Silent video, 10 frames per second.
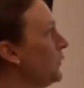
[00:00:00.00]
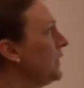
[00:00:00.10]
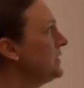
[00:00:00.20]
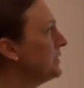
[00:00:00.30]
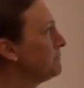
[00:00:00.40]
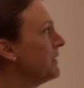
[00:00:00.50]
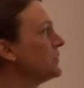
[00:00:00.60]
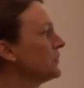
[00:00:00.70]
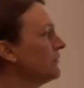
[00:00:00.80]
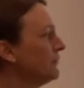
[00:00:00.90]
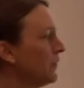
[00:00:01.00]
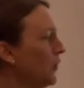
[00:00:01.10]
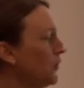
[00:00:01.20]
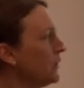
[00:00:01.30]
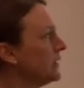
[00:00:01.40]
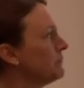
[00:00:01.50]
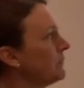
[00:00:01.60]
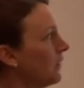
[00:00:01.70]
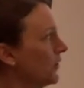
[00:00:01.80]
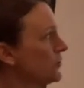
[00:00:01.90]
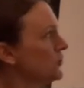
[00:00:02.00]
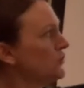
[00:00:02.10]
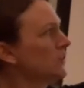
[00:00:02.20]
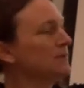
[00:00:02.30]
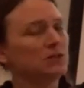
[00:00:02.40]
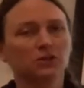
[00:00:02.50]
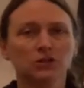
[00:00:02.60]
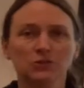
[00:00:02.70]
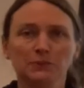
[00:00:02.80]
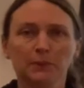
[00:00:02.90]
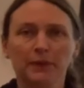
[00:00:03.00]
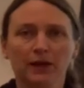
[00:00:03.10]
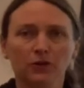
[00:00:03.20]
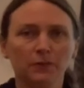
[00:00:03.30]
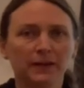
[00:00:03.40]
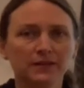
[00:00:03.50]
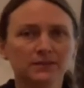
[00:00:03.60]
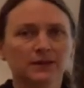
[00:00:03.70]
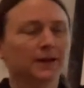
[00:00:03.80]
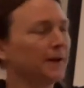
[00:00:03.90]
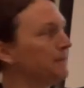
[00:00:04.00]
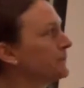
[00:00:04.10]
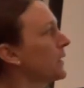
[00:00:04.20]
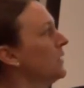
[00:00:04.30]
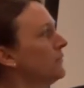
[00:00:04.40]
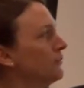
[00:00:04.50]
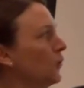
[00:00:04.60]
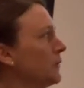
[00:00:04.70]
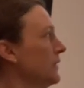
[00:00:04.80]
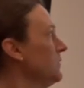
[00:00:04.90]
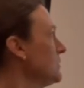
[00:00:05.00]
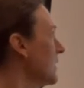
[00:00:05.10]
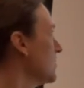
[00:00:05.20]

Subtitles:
ways to measure flow in larger streams. You can use propeller-based flow meters like